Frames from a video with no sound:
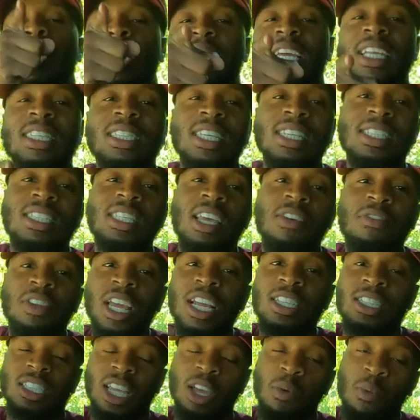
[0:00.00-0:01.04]
we're trying to get these
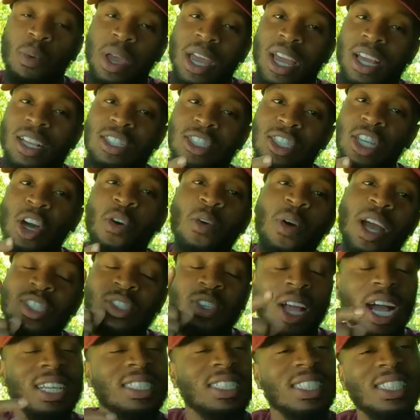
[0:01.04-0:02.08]
dividends and win. So
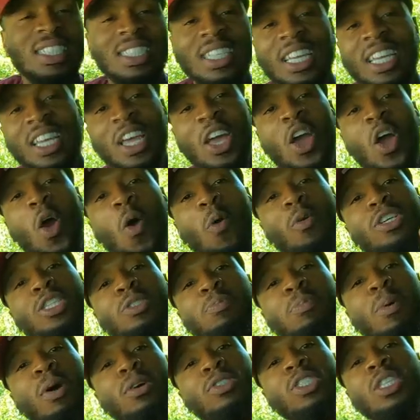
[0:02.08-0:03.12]
as you guys can see, we're
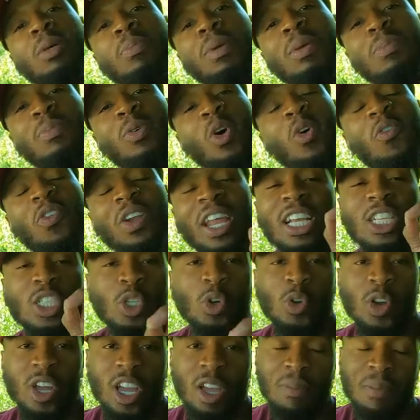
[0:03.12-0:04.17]
supposed to be moving a
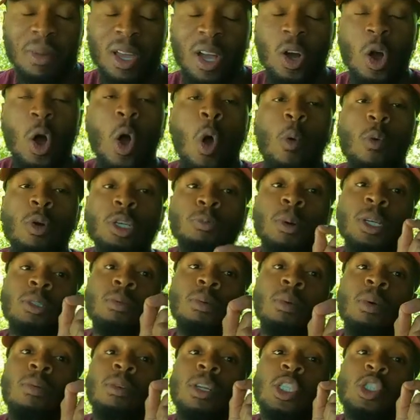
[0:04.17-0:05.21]
treadmill. We're
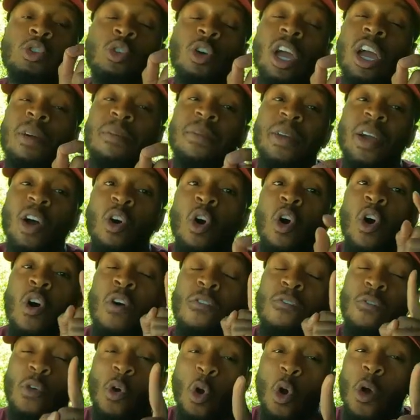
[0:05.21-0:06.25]
supposed to be moving a treadmill
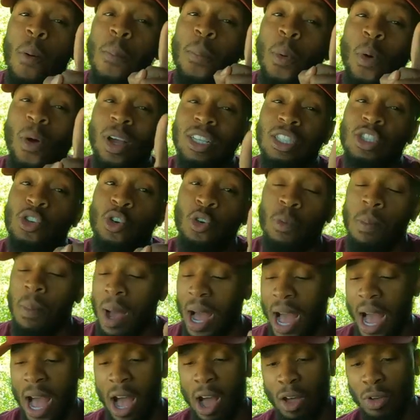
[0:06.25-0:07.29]
four point two
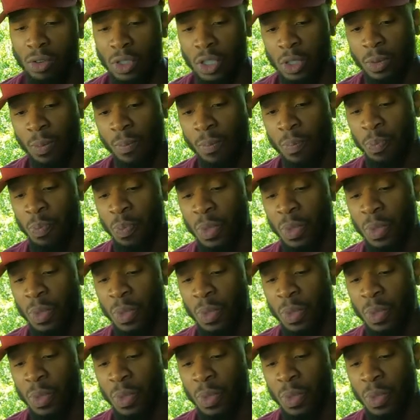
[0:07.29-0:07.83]
miles.